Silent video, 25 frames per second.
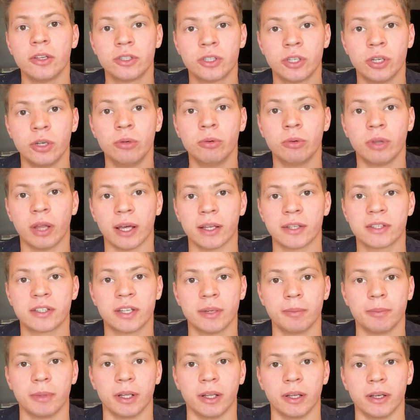to that
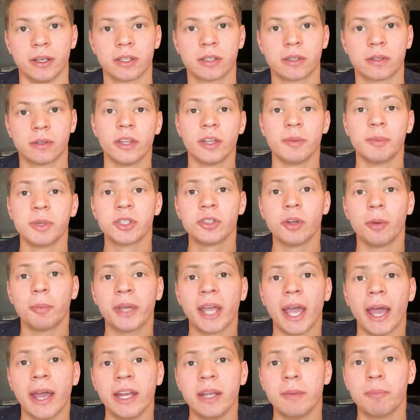stimulus. There must not
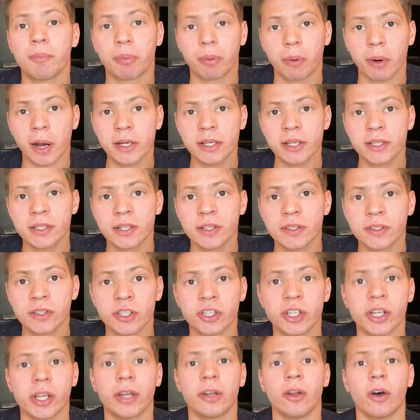be any predators that
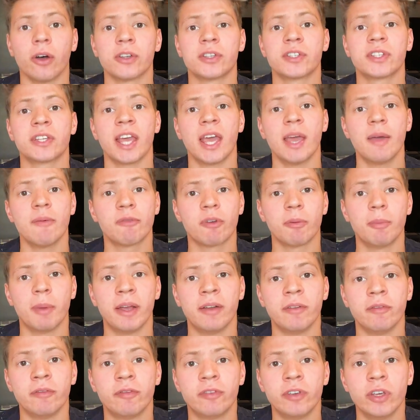she cannot escape from
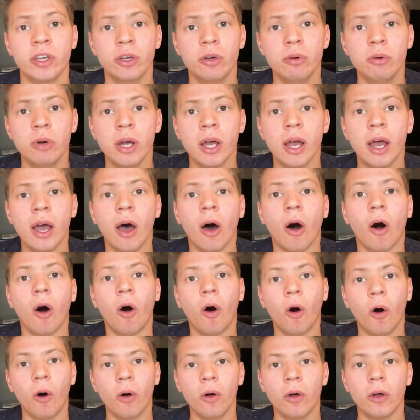in view,
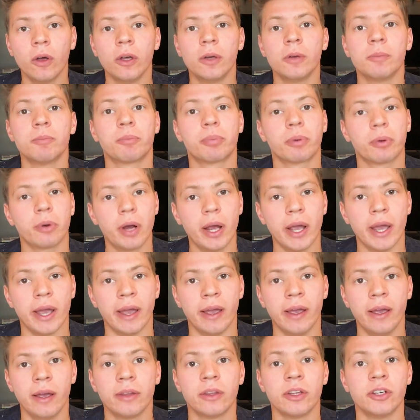or
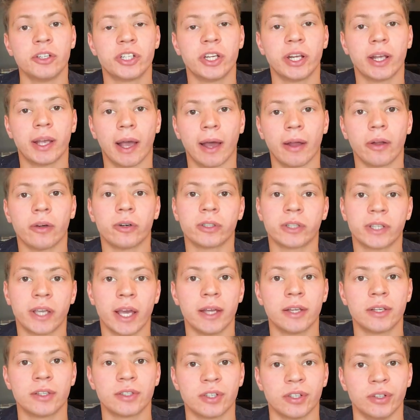prey that she cannot
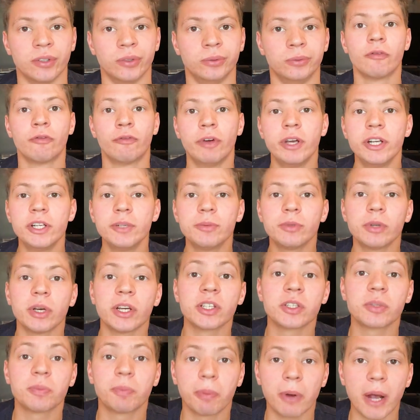get to. Freedom to
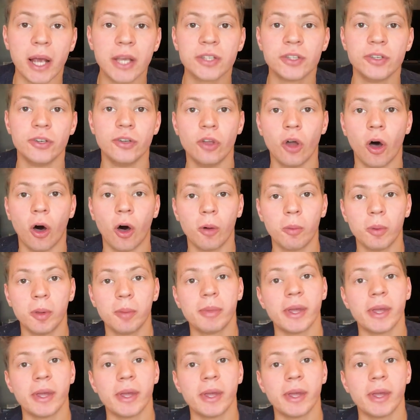express normal